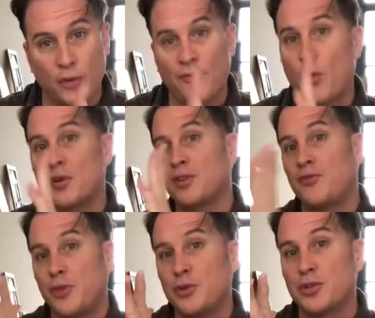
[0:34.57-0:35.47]
look forward to the
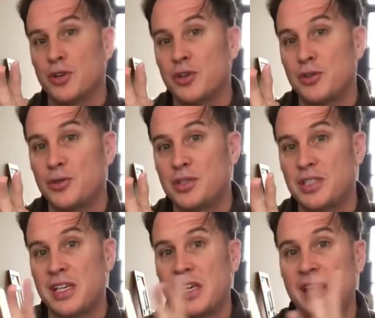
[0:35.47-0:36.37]
future, do you
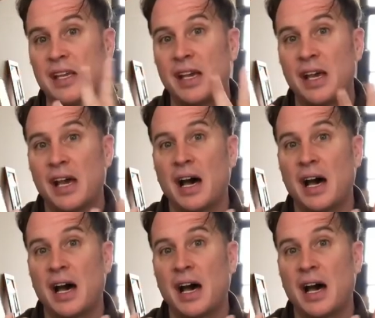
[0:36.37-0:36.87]
see